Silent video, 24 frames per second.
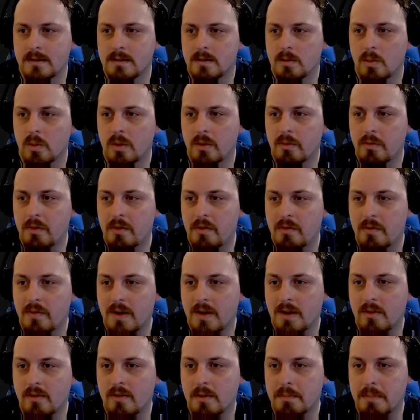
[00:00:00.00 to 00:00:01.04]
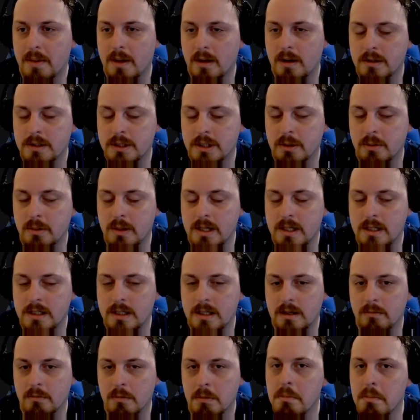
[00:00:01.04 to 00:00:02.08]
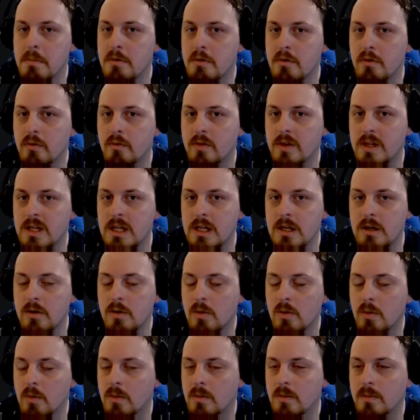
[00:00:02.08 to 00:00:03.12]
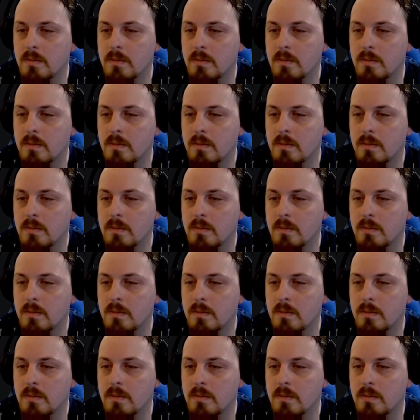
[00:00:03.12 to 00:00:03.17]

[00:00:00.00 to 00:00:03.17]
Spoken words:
What if we fix the punctuation and remove you?